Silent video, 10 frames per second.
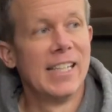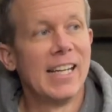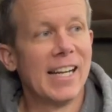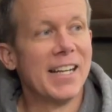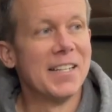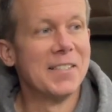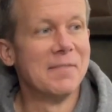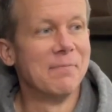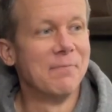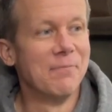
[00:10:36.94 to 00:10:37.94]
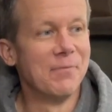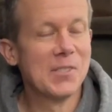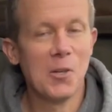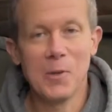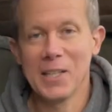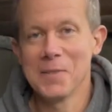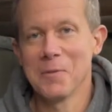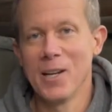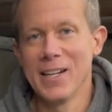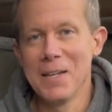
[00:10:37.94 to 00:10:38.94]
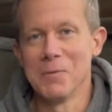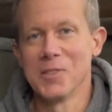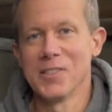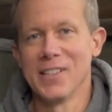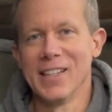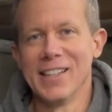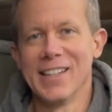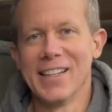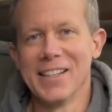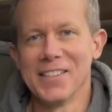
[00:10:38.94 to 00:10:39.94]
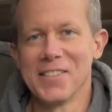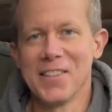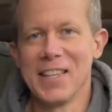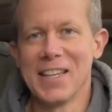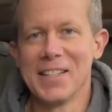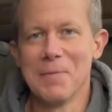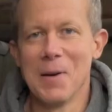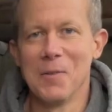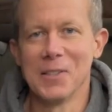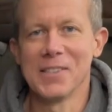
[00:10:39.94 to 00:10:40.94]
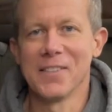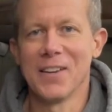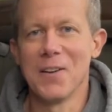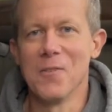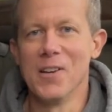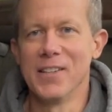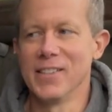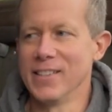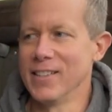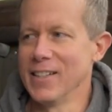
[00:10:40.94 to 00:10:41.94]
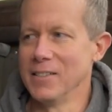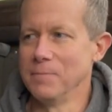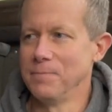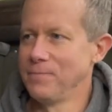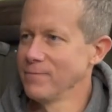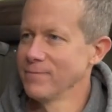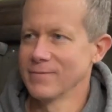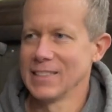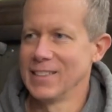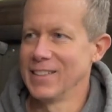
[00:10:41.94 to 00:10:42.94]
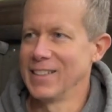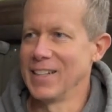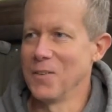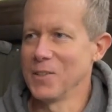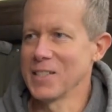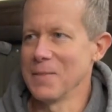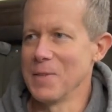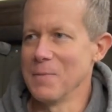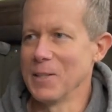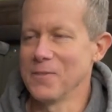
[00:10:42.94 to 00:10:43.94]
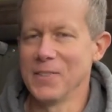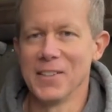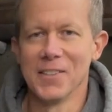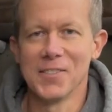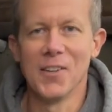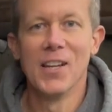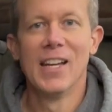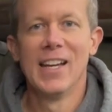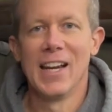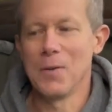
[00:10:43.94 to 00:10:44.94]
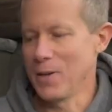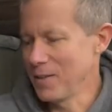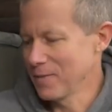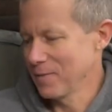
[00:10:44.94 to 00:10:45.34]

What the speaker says: So we got some great names, and still thinking about what's the right one, and what's going to be the best fit here. So anyway,